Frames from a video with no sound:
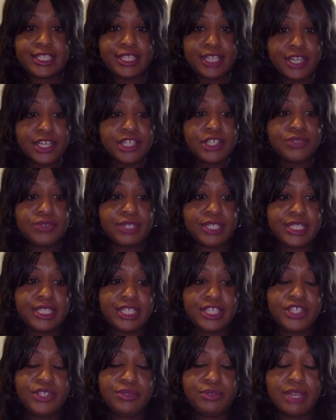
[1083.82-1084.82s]
surgeries
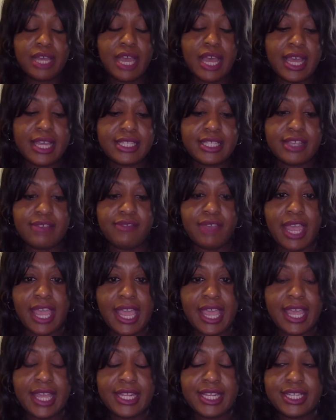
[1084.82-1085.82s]
that you guys have
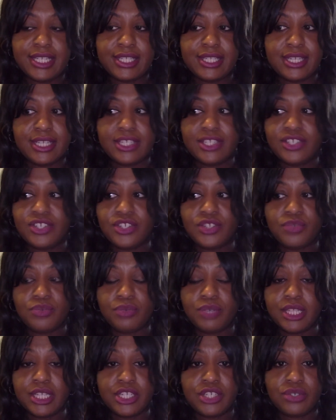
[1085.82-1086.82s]
had. It's just
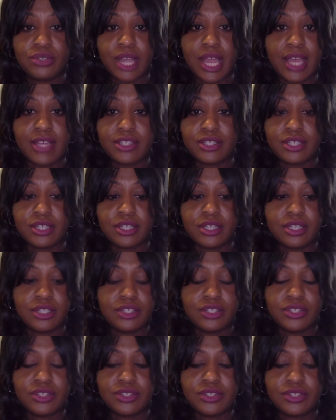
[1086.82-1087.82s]
really tragic. It
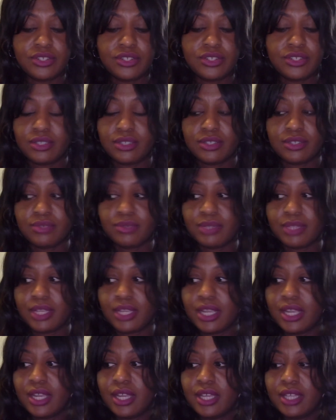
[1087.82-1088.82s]
just
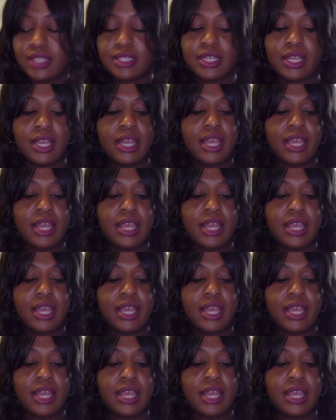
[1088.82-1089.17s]
really is.